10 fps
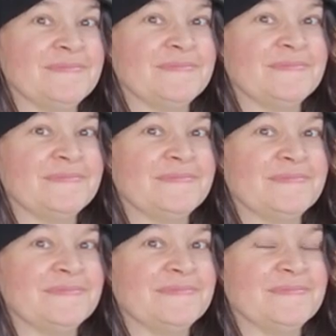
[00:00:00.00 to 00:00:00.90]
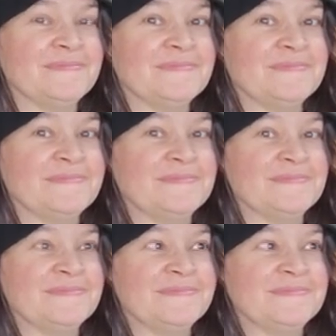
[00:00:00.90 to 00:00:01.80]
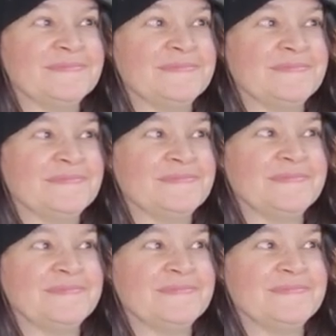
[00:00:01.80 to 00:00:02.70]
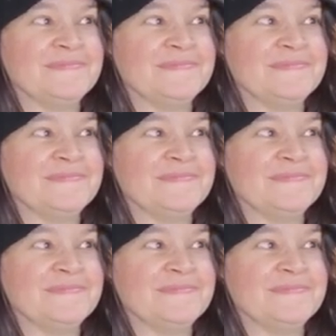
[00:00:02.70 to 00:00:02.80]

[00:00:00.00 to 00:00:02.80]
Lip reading: [no speech]